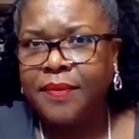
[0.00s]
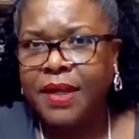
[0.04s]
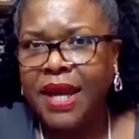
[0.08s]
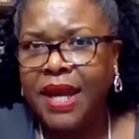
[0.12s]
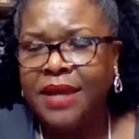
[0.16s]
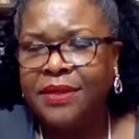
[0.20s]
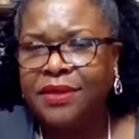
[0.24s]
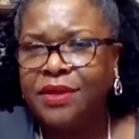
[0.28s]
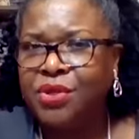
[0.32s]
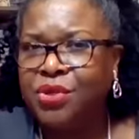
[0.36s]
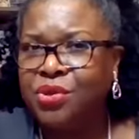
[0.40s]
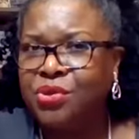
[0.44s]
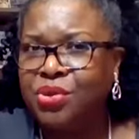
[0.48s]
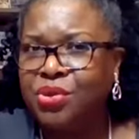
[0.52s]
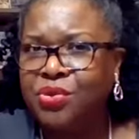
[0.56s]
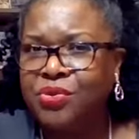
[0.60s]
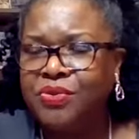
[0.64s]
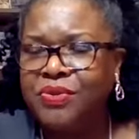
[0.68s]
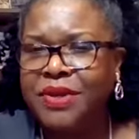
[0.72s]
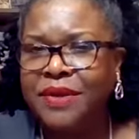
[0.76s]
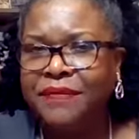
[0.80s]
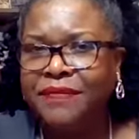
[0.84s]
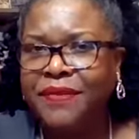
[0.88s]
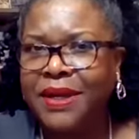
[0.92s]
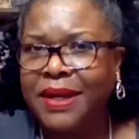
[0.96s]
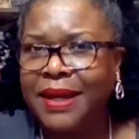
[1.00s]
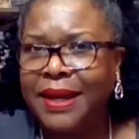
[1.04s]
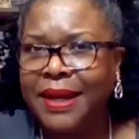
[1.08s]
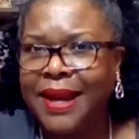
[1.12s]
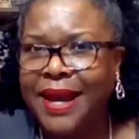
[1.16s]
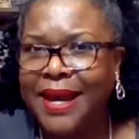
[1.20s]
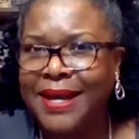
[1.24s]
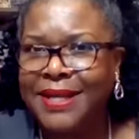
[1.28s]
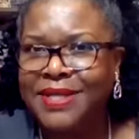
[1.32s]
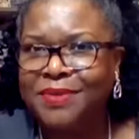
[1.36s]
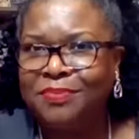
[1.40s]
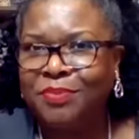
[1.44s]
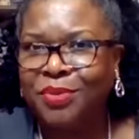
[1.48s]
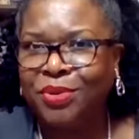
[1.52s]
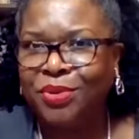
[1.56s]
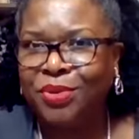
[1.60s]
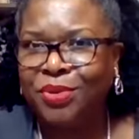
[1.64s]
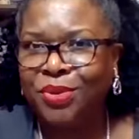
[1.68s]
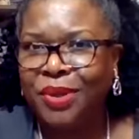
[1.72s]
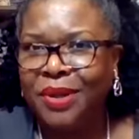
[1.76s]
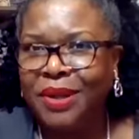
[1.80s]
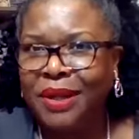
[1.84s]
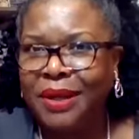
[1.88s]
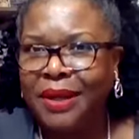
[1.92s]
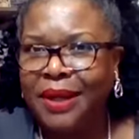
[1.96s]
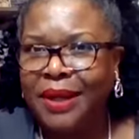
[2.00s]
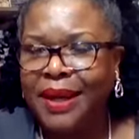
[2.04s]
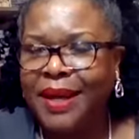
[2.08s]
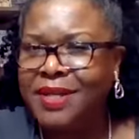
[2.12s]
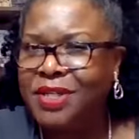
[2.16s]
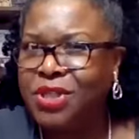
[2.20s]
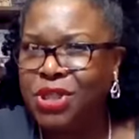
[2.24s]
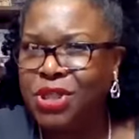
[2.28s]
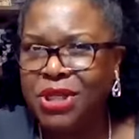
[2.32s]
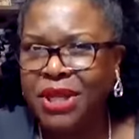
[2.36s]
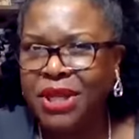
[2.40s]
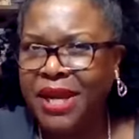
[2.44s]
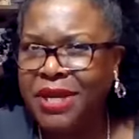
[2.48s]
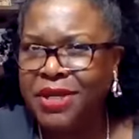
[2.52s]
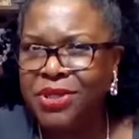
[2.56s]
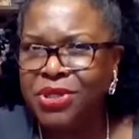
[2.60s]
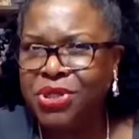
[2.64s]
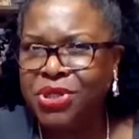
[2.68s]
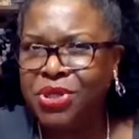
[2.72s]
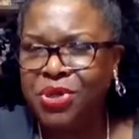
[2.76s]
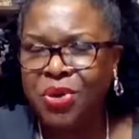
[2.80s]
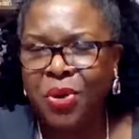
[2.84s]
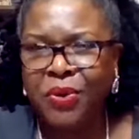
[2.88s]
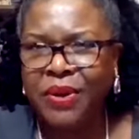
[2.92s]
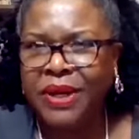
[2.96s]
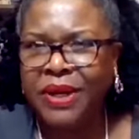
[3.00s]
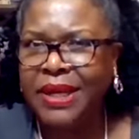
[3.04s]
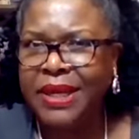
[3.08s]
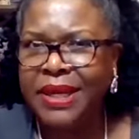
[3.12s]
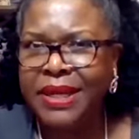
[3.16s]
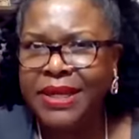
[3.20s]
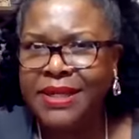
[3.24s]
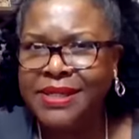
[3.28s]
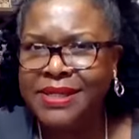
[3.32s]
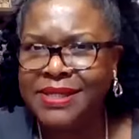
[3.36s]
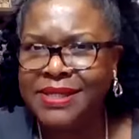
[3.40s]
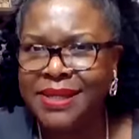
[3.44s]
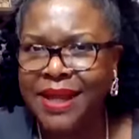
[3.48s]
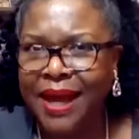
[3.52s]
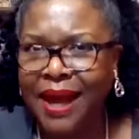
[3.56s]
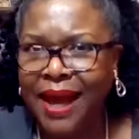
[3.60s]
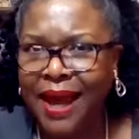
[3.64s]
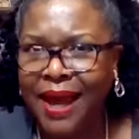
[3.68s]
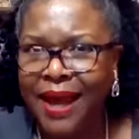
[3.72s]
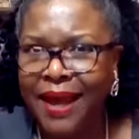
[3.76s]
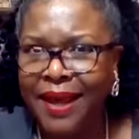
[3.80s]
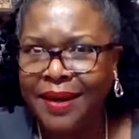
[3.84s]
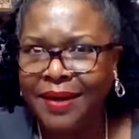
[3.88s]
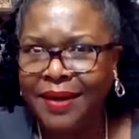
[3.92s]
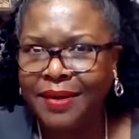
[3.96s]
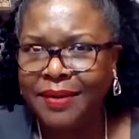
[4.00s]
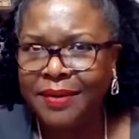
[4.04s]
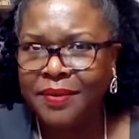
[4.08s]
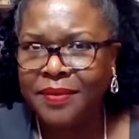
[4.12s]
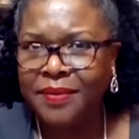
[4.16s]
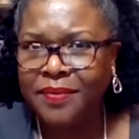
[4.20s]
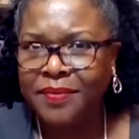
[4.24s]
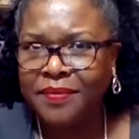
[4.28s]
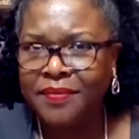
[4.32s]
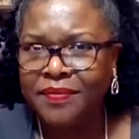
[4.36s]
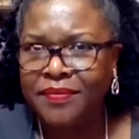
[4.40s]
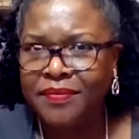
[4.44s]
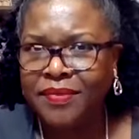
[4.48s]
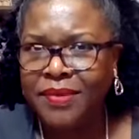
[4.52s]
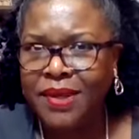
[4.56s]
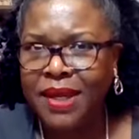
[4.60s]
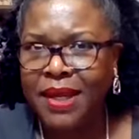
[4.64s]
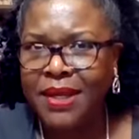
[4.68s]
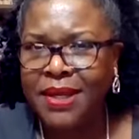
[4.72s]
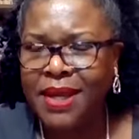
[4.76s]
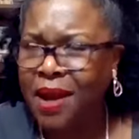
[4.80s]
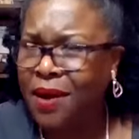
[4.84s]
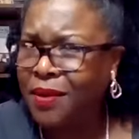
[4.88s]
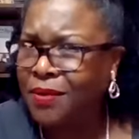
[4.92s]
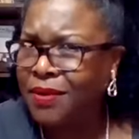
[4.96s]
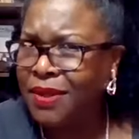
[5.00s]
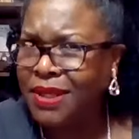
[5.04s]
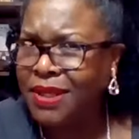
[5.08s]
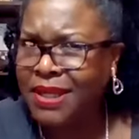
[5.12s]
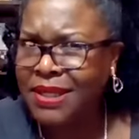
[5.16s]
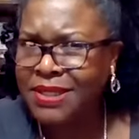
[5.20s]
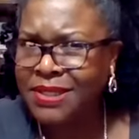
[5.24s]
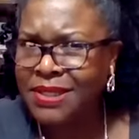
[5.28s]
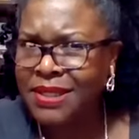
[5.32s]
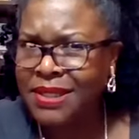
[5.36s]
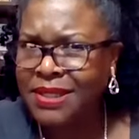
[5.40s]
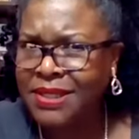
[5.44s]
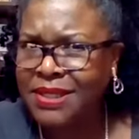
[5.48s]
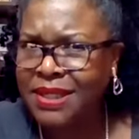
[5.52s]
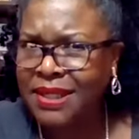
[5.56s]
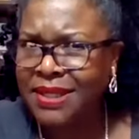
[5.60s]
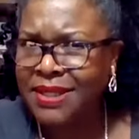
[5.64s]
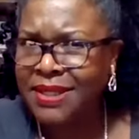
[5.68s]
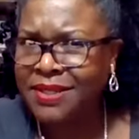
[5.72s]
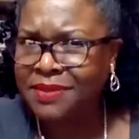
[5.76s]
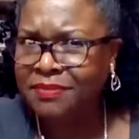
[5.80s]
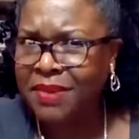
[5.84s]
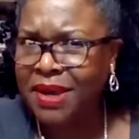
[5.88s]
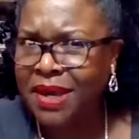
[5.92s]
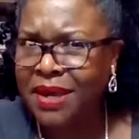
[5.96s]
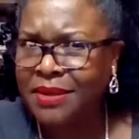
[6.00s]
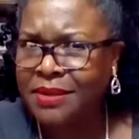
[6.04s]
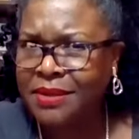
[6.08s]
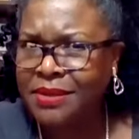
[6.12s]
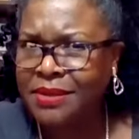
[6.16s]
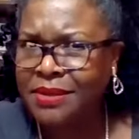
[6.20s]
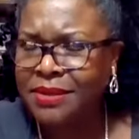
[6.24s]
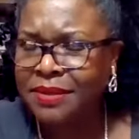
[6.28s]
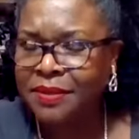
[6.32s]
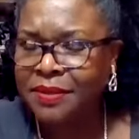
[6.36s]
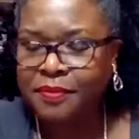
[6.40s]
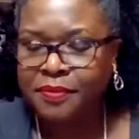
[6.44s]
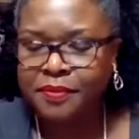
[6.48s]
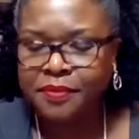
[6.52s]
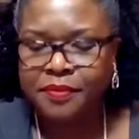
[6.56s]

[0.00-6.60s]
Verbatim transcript: And the truth of the gospel has changed you on the inside. And y'all listening to this mess.